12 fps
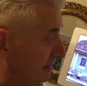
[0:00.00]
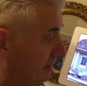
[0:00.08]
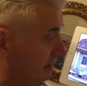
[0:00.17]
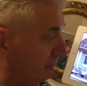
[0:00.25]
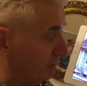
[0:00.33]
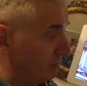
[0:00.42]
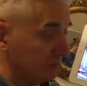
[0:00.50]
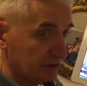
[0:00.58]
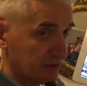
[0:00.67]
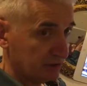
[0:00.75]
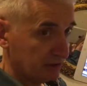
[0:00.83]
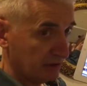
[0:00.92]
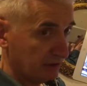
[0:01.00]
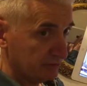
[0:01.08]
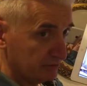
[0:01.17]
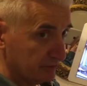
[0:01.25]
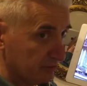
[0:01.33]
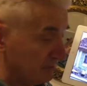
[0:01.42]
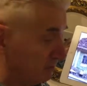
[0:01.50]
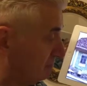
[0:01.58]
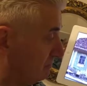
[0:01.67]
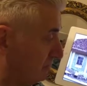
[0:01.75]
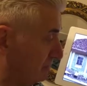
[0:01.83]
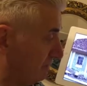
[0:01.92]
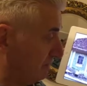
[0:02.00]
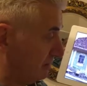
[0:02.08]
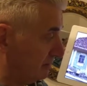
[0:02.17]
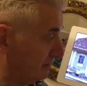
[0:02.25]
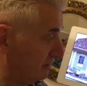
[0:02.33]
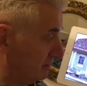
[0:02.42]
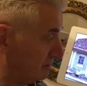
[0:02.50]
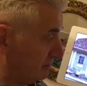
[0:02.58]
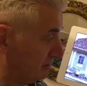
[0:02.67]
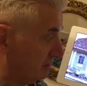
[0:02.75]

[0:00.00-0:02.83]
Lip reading: and 40,000, 45,000